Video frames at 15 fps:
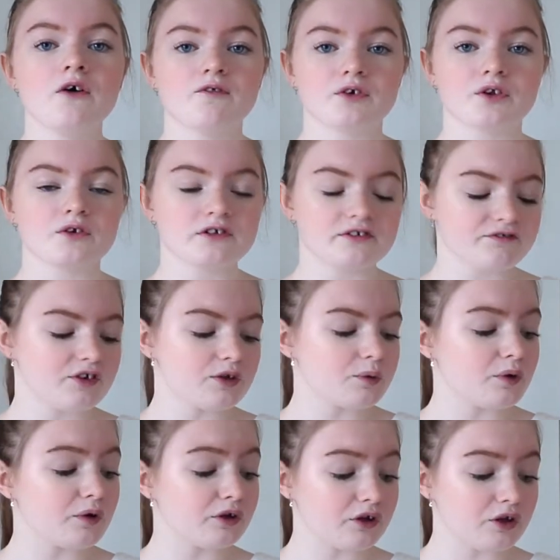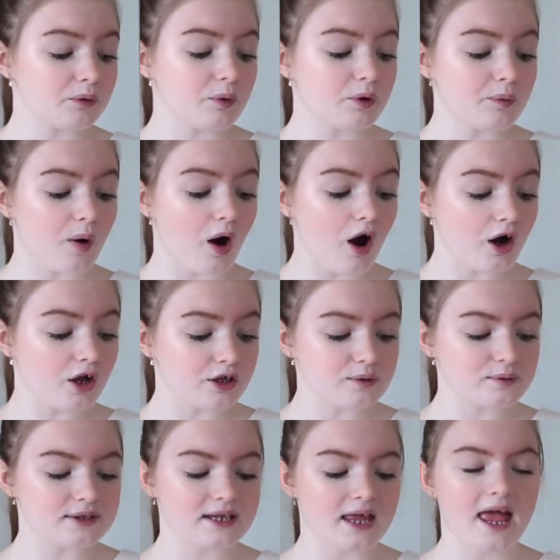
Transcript: For those of you who are using